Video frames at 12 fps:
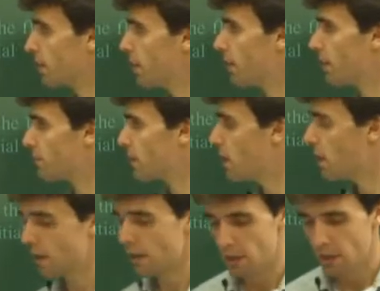All right.
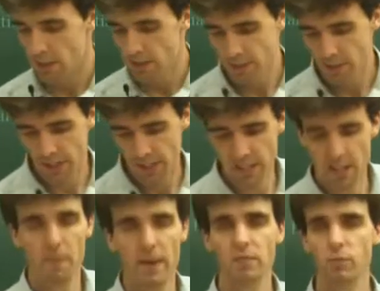So like I said, the
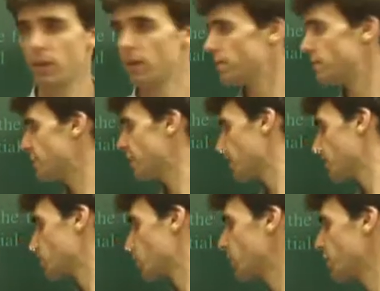best way to see how
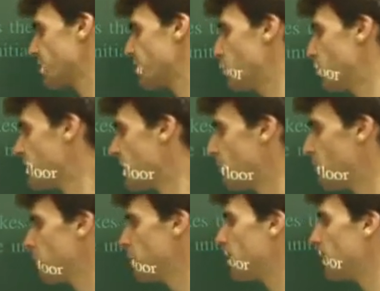this works is just to do an
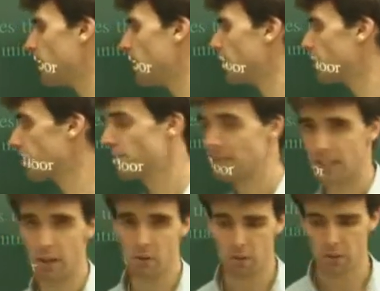example and see how it